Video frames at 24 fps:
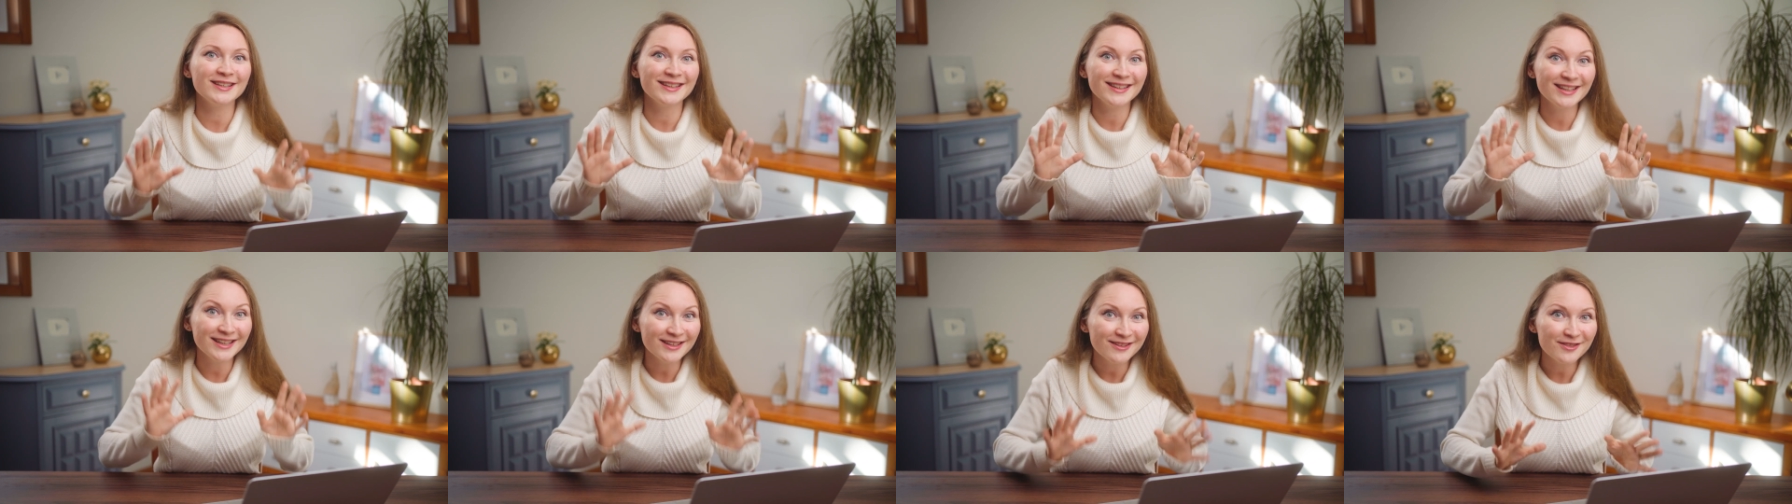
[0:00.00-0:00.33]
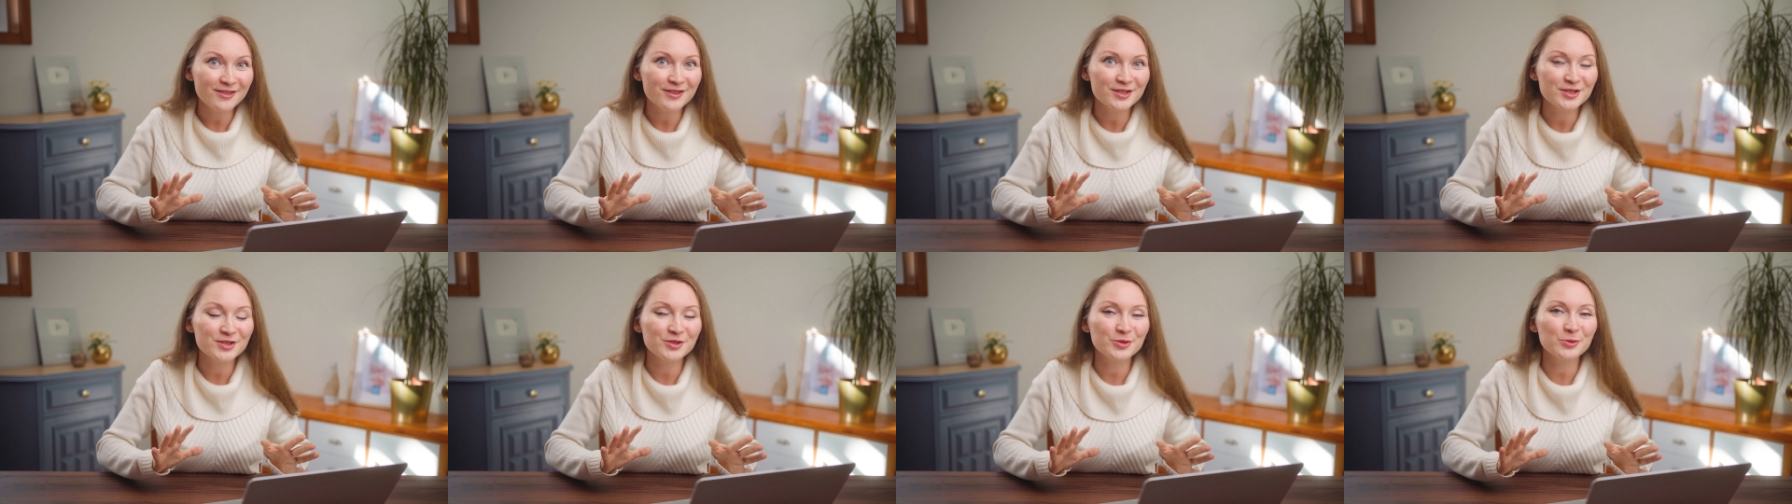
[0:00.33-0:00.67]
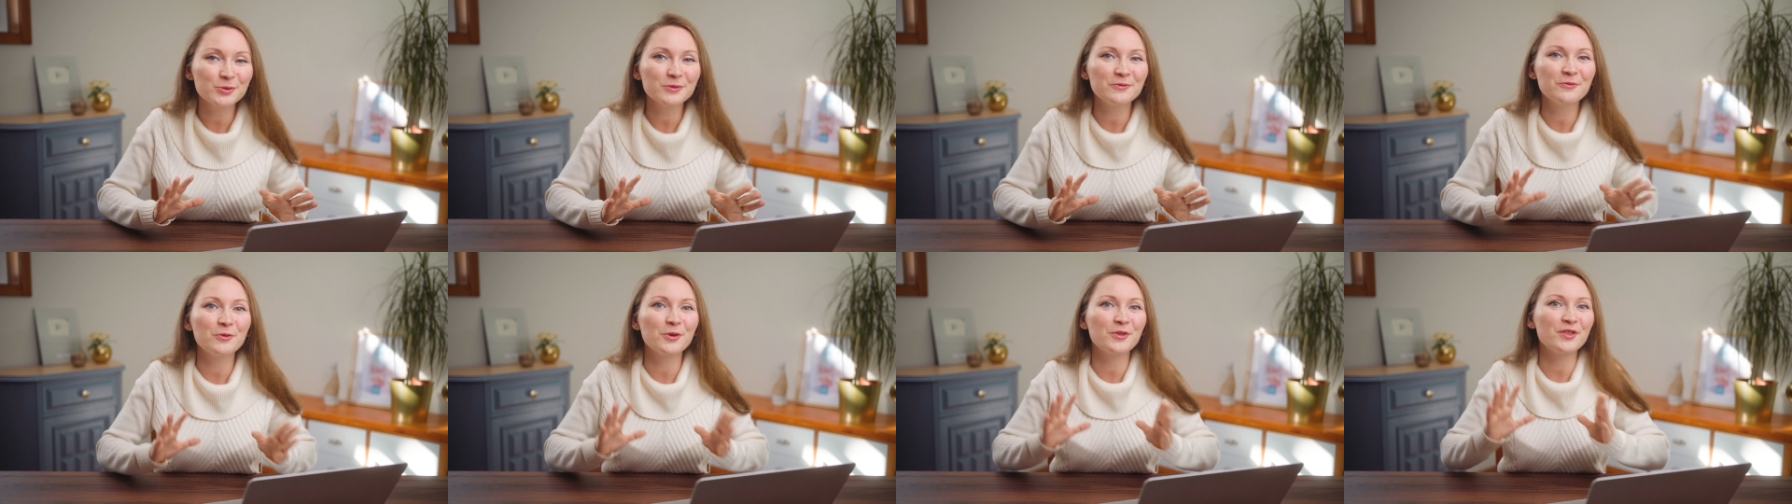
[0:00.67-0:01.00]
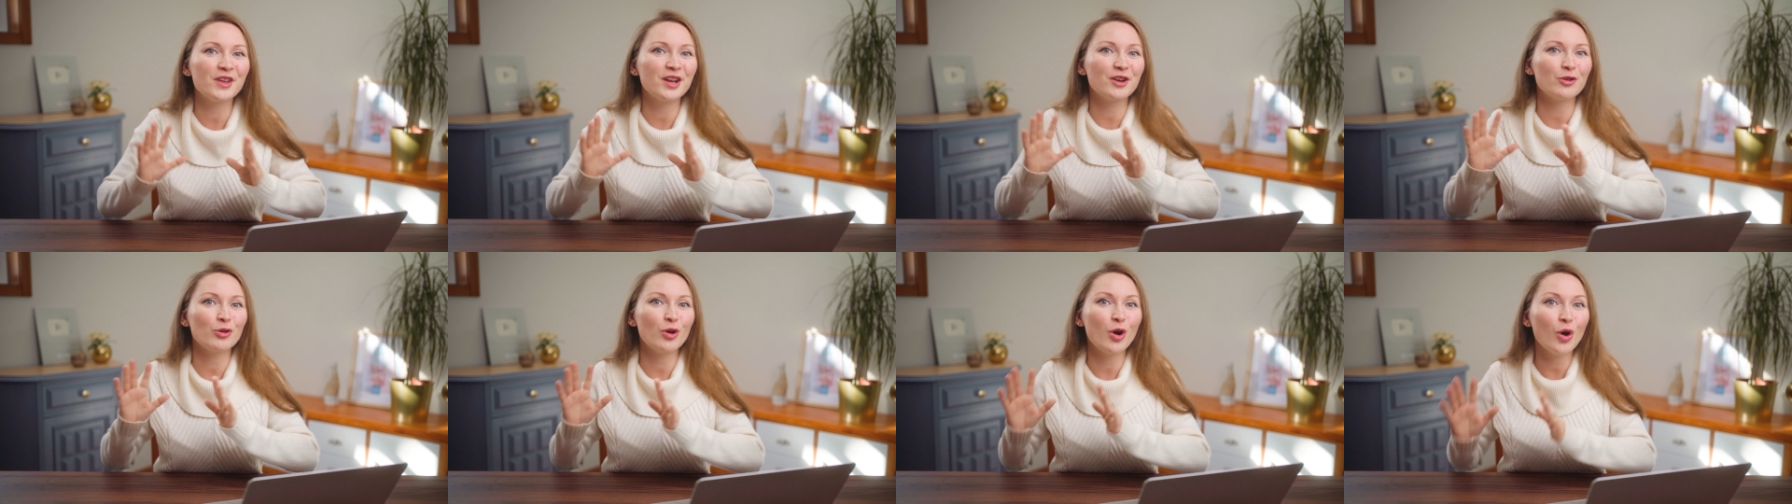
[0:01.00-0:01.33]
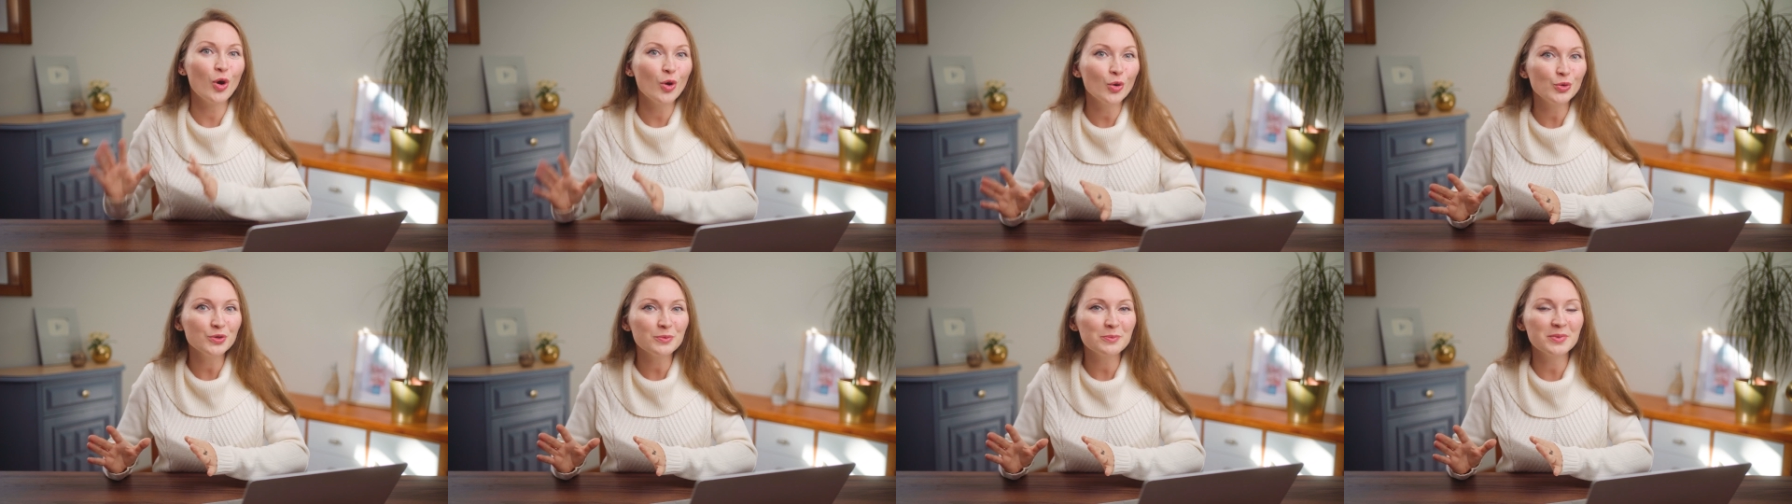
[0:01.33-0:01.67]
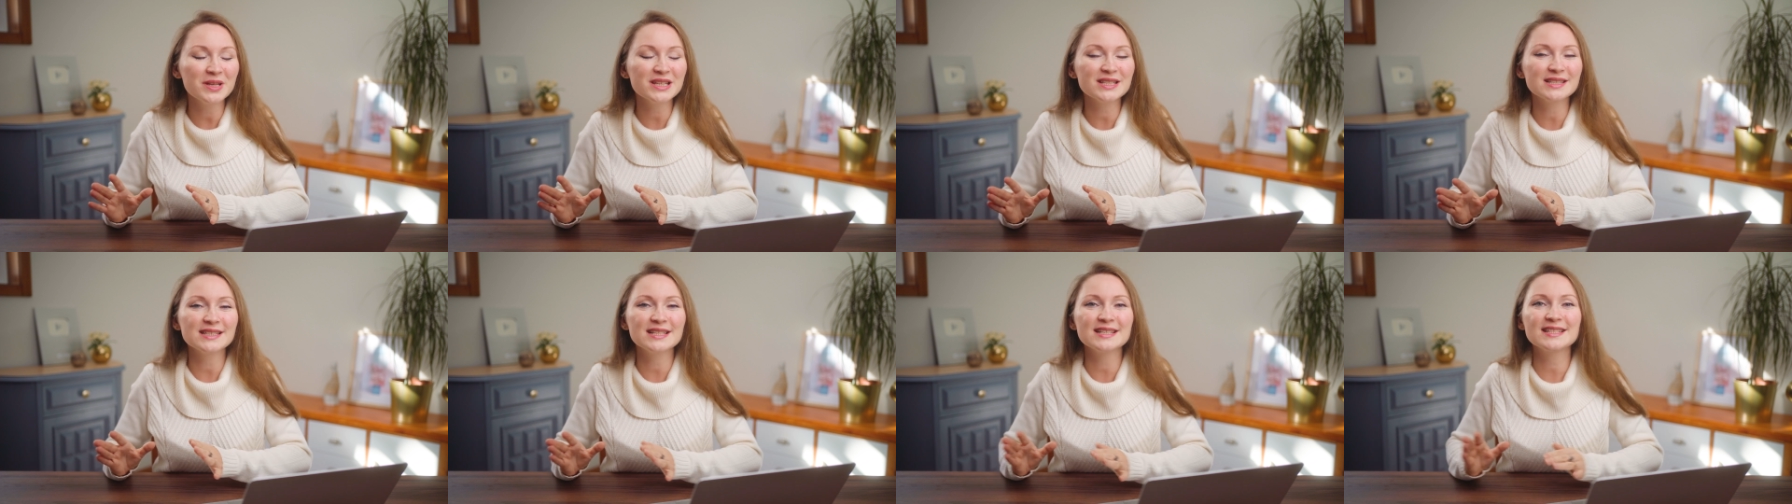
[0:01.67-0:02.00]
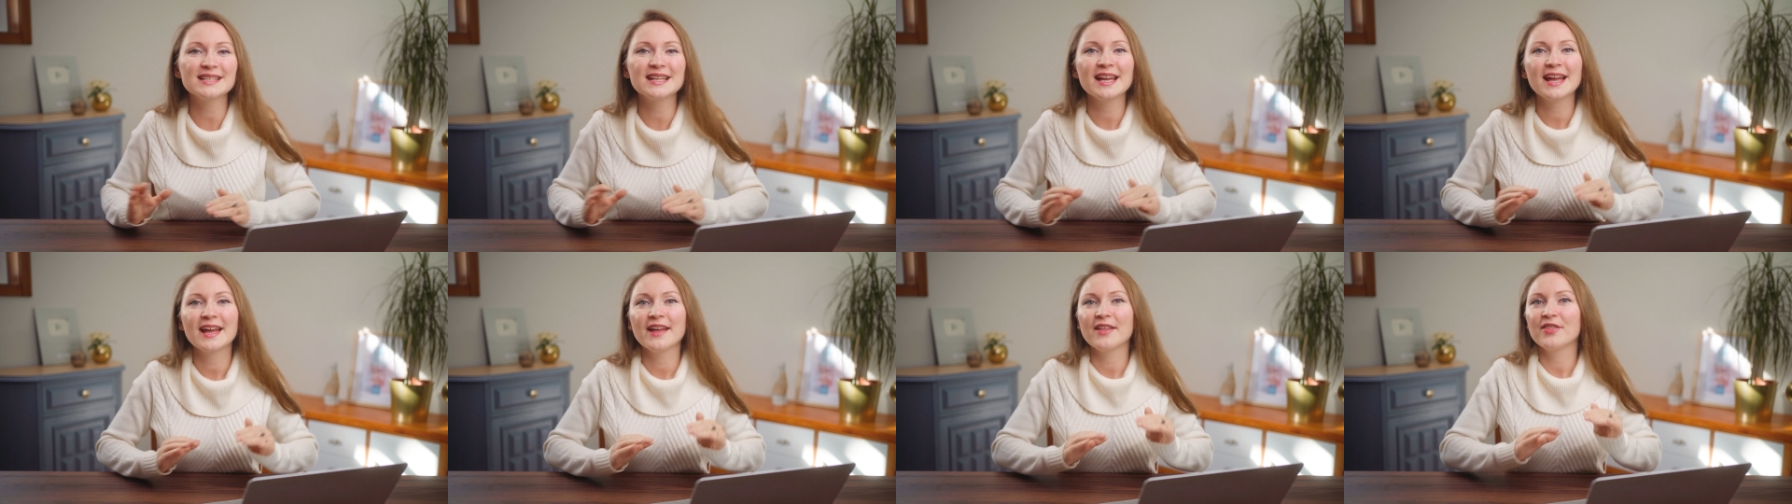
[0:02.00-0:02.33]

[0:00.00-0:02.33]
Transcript: needed this tool for their own business.